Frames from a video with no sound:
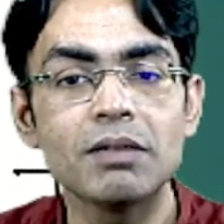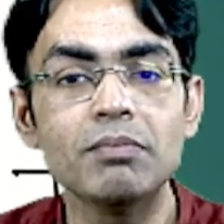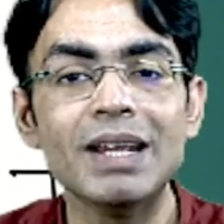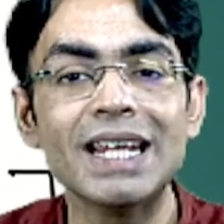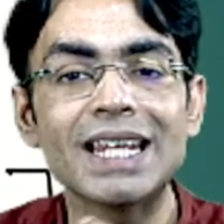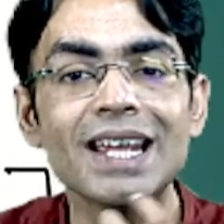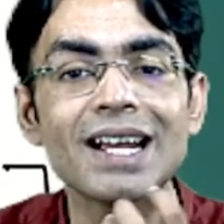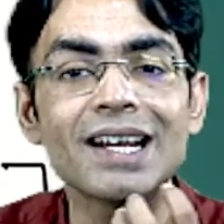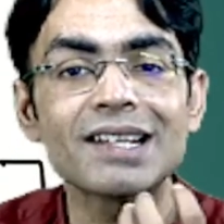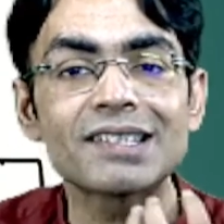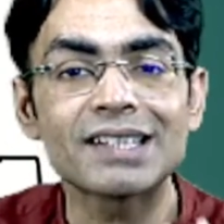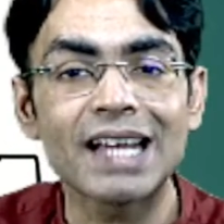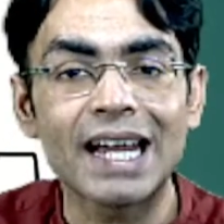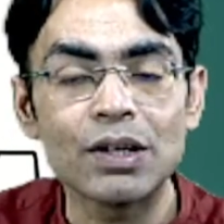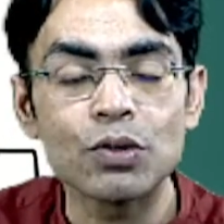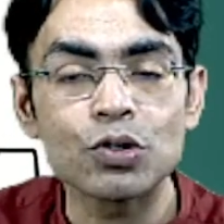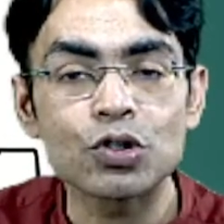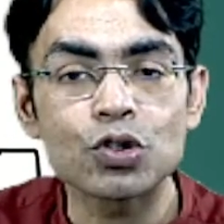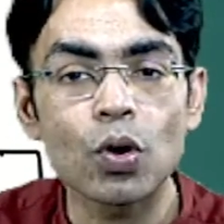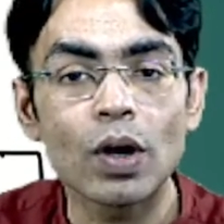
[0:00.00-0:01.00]
making a
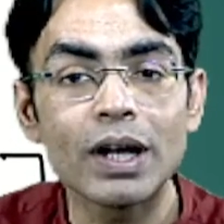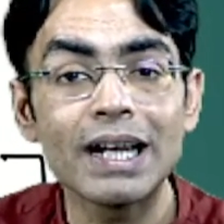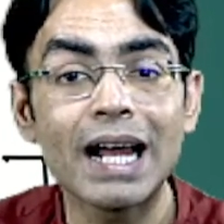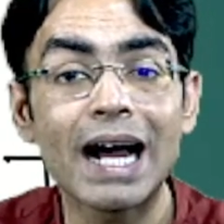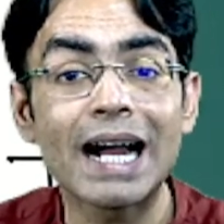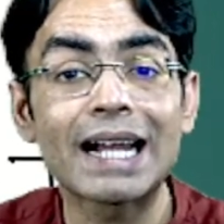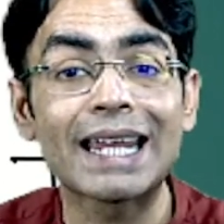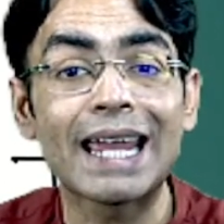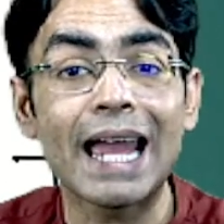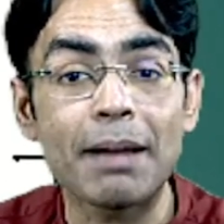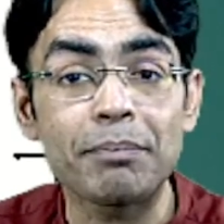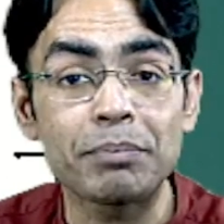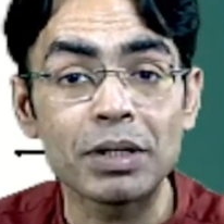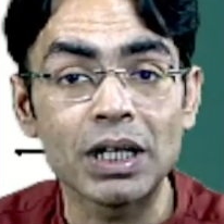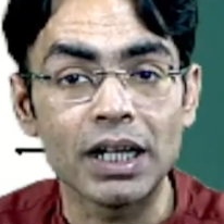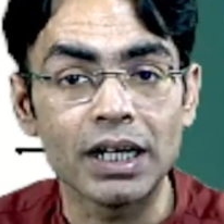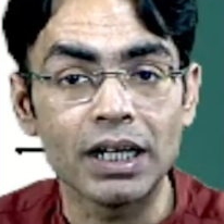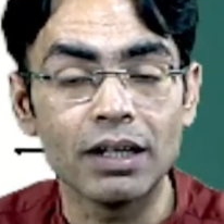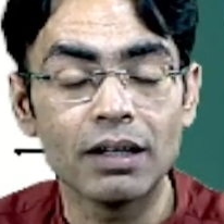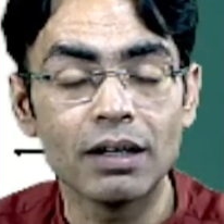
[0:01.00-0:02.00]
sinusoid a
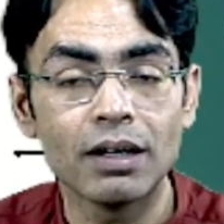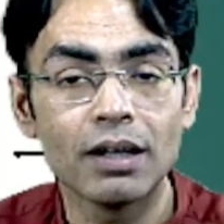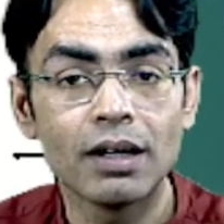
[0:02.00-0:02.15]
capillary.